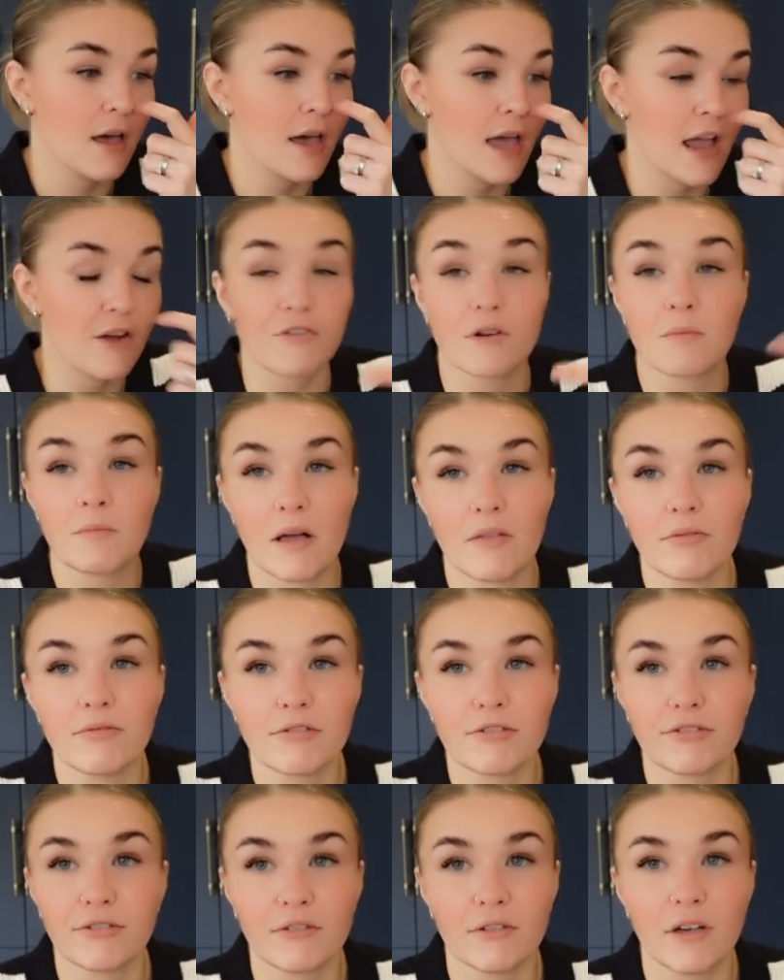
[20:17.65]
every
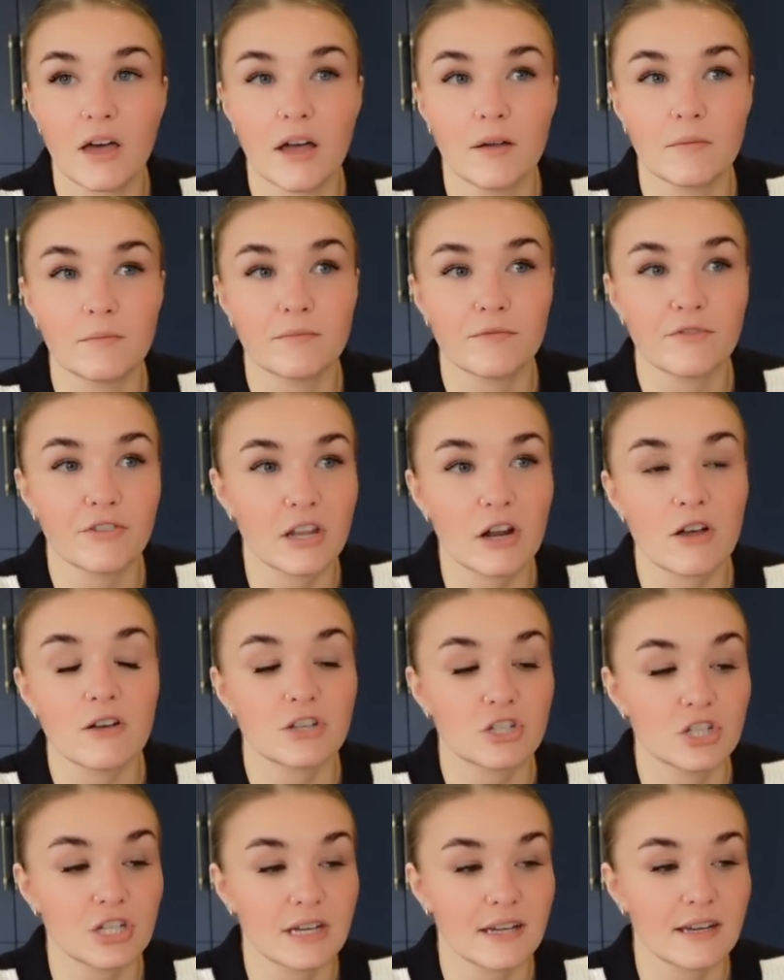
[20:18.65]
month for the
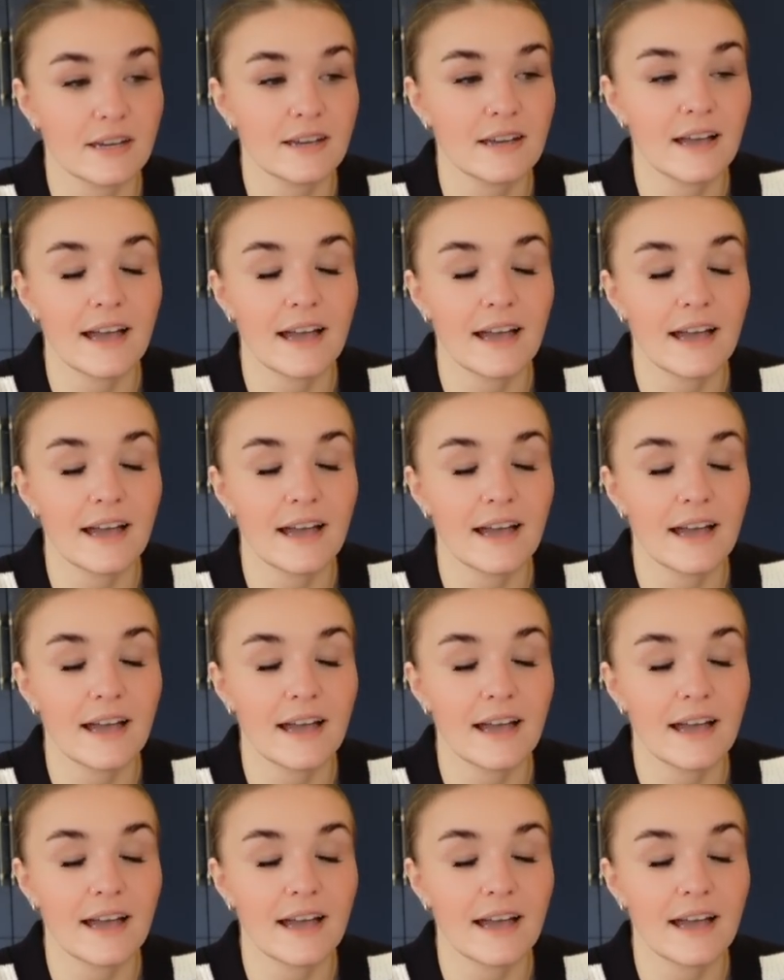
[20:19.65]
last year,